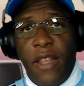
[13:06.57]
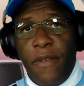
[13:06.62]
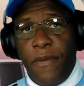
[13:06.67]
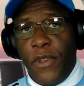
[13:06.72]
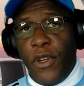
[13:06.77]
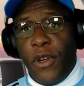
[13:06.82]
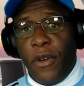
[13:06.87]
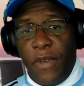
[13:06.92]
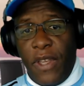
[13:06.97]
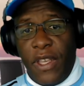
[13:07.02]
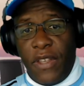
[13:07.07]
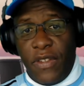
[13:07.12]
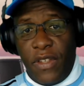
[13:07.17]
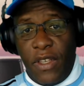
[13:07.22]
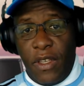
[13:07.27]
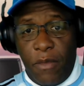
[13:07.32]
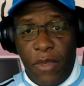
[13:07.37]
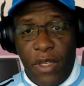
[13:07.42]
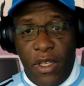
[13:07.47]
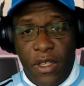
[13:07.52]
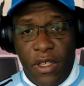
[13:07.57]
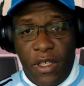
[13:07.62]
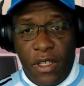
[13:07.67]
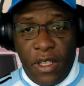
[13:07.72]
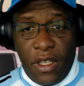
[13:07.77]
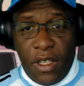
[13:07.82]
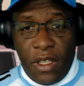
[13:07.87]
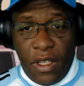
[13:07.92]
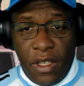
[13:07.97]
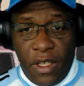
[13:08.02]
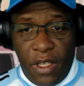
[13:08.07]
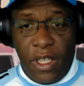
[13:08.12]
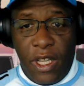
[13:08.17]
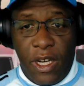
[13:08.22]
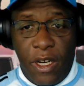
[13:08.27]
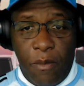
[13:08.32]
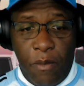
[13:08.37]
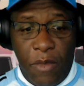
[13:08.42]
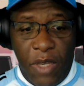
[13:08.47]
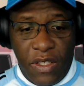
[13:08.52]
And if you're facing me,
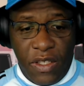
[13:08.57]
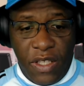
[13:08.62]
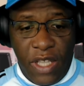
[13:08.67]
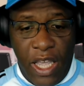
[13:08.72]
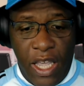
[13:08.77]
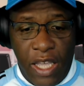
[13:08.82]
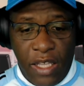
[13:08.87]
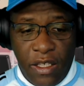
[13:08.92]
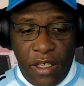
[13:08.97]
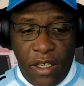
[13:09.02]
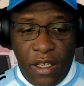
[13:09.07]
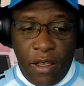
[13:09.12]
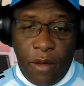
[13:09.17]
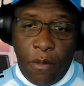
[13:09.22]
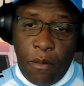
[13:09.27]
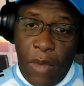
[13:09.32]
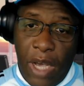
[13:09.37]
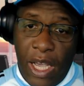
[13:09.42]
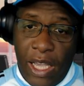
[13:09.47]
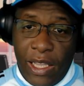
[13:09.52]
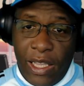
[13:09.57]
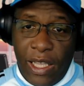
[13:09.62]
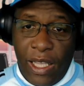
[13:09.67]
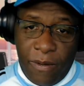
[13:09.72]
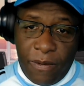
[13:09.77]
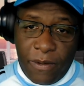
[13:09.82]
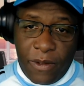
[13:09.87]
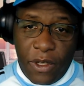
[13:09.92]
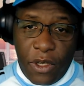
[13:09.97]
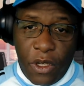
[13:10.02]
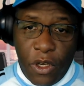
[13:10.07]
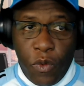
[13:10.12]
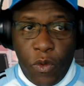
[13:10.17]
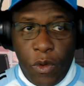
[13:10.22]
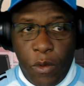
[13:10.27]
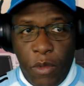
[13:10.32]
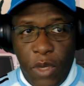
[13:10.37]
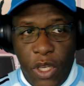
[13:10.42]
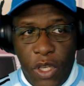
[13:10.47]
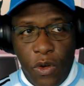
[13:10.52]
then it means that my left
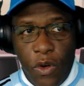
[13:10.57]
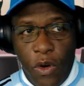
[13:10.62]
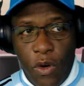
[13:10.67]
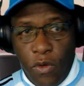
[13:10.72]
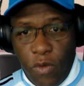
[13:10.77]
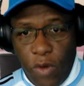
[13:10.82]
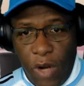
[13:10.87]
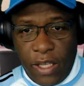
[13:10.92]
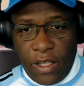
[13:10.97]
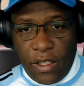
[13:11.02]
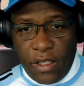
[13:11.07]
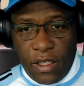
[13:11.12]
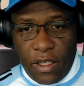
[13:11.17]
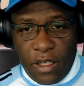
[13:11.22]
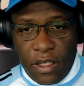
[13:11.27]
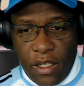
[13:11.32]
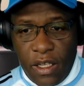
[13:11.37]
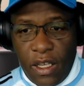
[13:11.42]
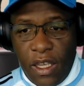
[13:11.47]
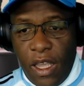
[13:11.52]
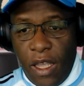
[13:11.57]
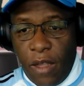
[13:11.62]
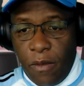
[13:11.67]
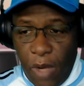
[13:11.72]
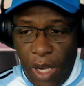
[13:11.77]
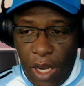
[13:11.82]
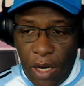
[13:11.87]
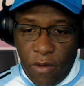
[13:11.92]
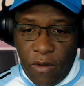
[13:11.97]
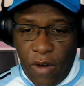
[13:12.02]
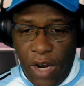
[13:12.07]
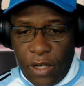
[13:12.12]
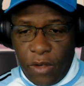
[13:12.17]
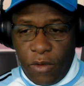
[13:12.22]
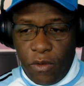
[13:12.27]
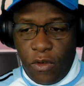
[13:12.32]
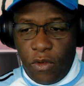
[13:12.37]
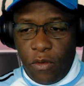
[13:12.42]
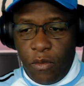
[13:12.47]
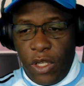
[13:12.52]
would be your right and my
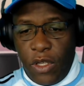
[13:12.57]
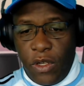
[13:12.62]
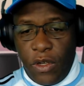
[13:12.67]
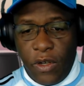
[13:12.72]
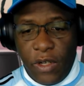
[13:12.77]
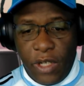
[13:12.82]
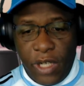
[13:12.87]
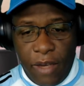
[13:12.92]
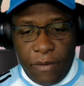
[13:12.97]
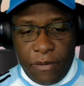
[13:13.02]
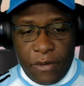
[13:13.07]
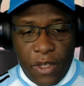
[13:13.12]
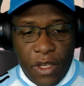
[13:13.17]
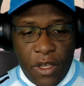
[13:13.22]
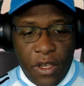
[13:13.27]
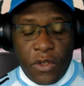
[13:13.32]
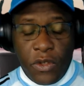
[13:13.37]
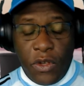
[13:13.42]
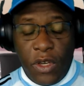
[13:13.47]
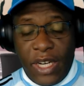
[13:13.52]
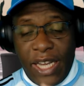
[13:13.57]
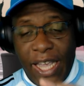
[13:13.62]
right would be your left.